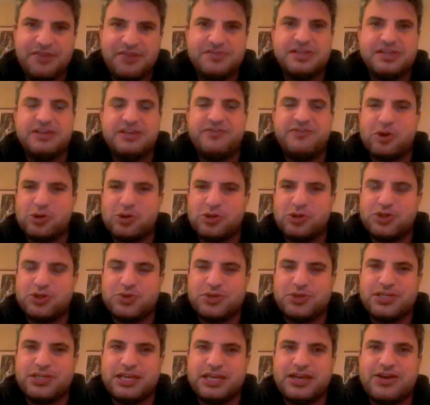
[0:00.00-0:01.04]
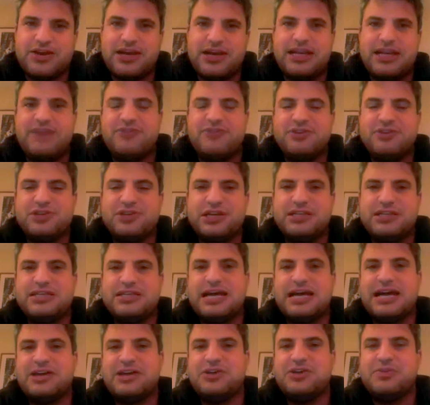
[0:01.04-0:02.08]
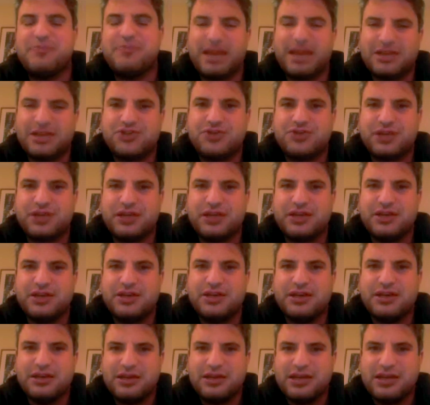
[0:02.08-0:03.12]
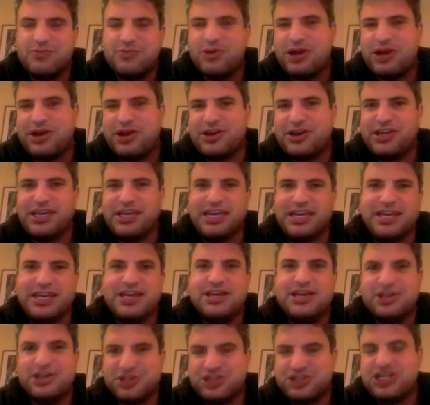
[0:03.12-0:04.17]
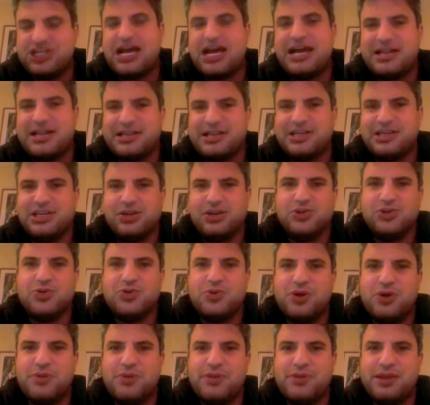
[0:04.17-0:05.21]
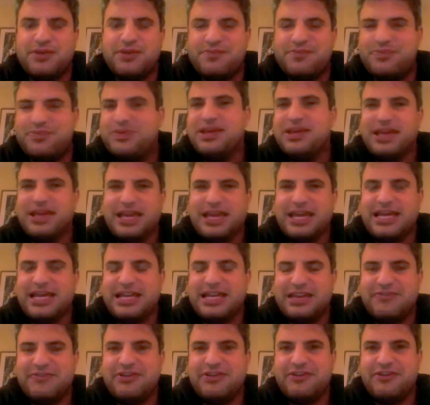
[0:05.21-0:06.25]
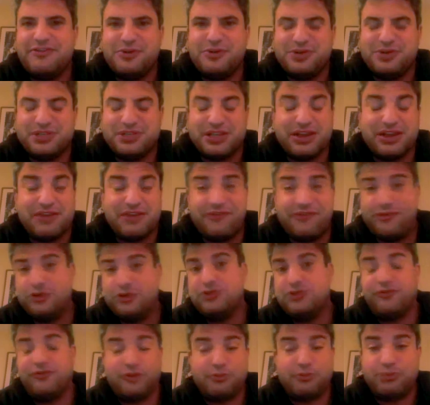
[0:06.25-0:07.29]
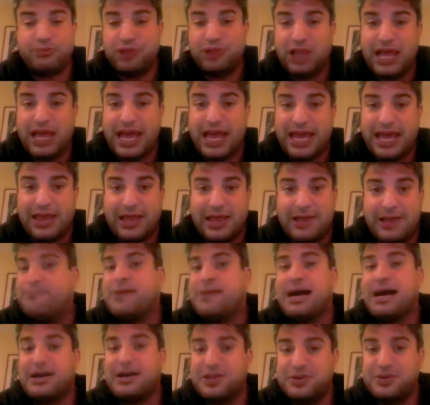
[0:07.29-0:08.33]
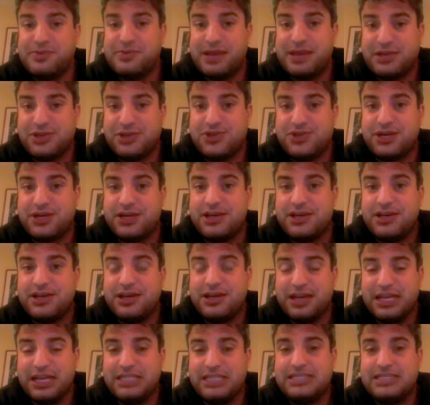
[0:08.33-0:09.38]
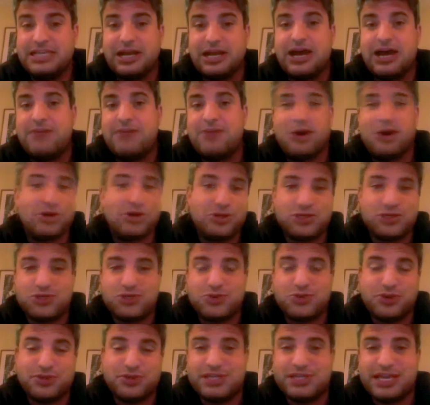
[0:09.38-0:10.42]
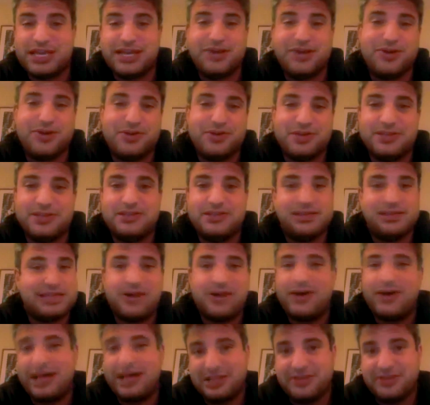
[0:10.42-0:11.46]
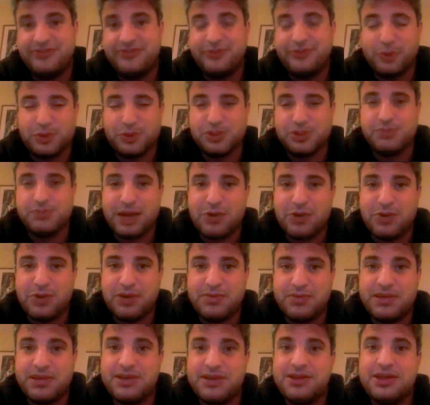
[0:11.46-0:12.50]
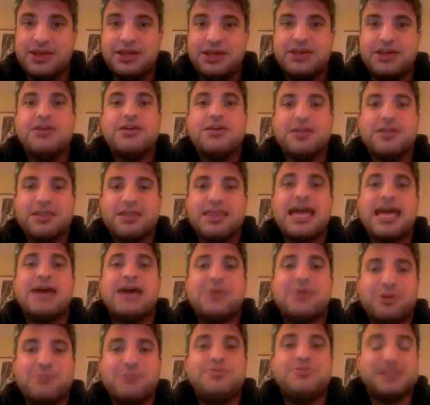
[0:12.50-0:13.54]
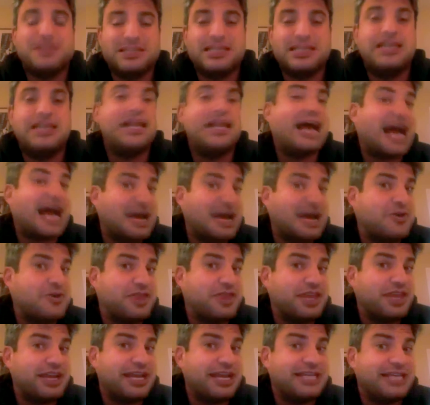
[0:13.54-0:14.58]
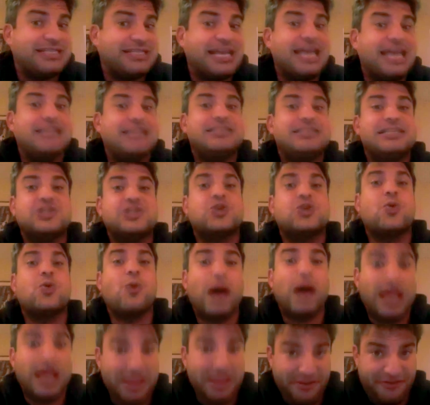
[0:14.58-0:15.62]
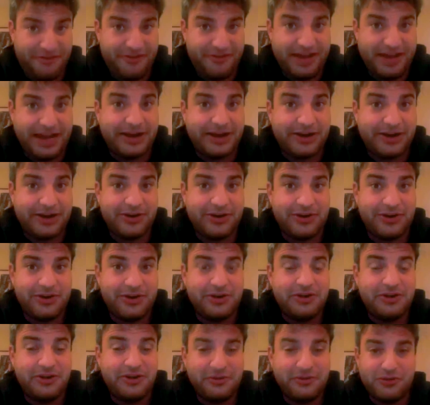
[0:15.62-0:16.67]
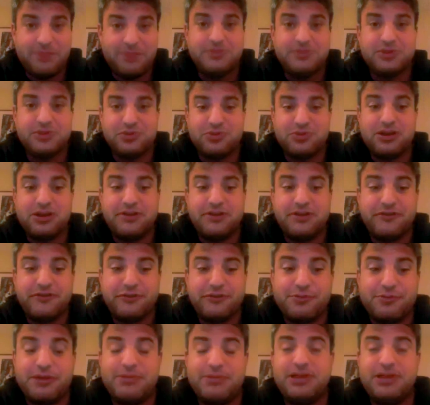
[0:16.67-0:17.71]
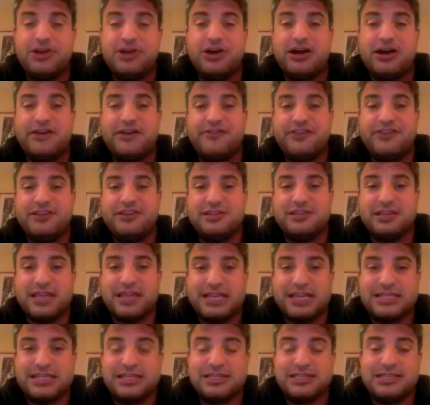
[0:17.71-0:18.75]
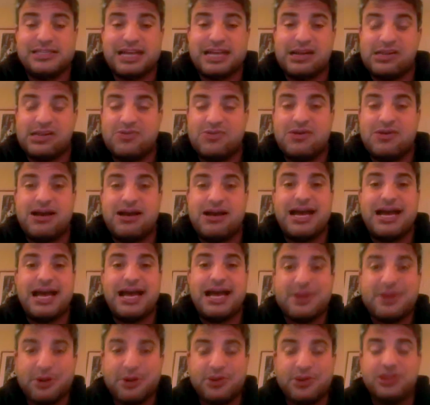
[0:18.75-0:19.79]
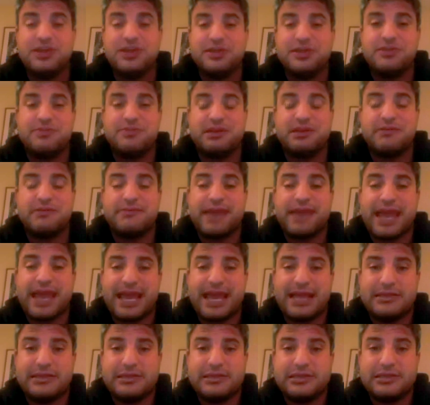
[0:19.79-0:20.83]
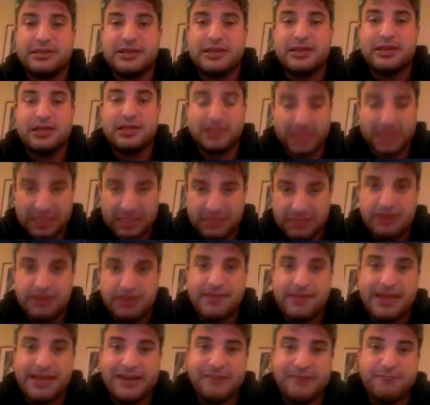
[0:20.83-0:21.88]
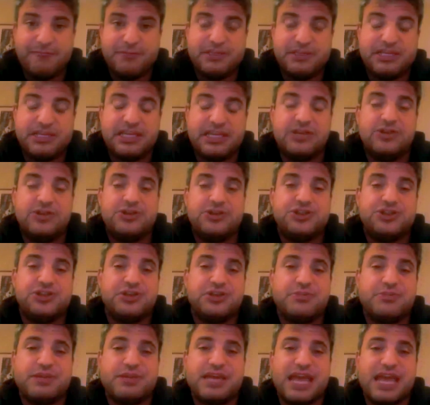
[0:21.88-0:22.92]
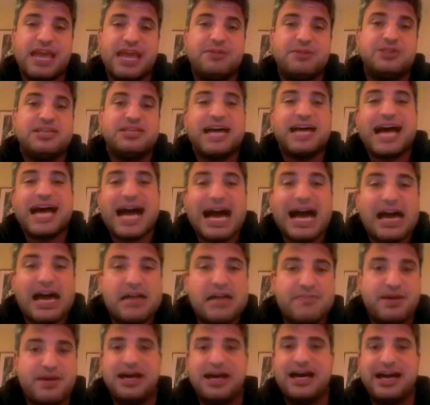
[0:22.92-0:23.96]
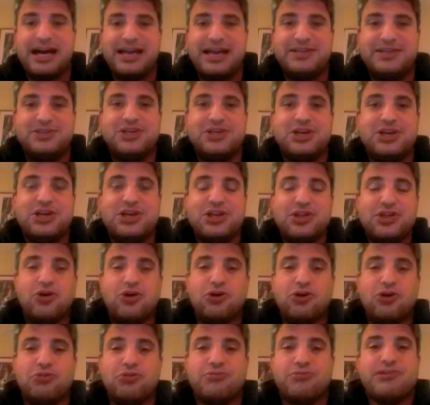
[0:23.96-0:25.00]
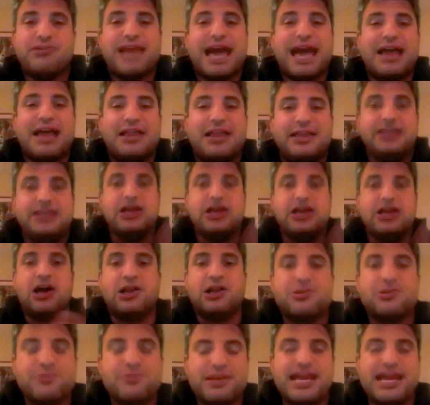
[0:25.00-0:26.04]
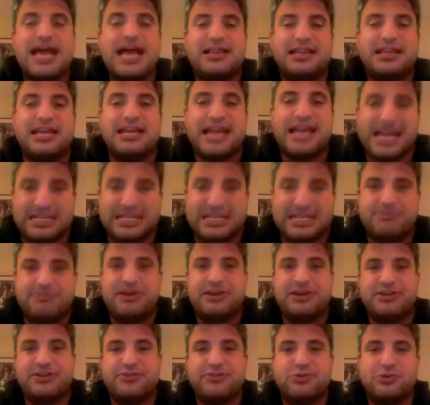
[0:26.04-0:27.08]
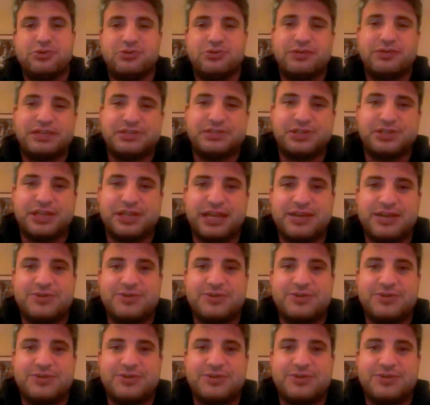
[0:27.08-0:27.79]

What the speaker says: And if Arnold Schwarzenegger had ever done a documentary where he shot and killed a woman, and even if it was for play, like a mockumentary, and said, I'm Arnold Schwarzenegger and this is how I divorce my women, that would be seen, I would think, as a disqualifier for him to run for public office. And that's exactly why I don't think the McMahons, Linda McMahon in particular, should be able to hide behind the whole reality-unreality aspect of World Wrestling